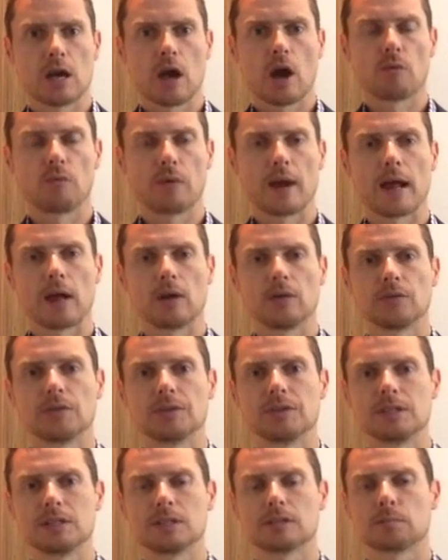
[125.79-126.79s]
around the
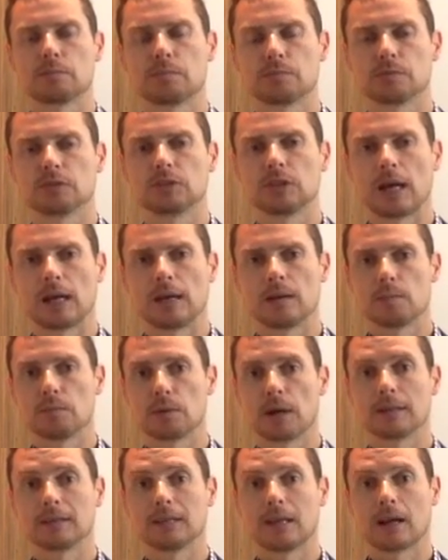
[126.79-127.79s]
disc starting to
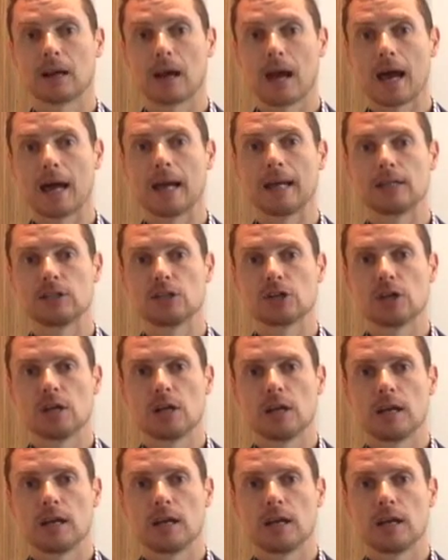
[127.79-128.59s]
break down in age,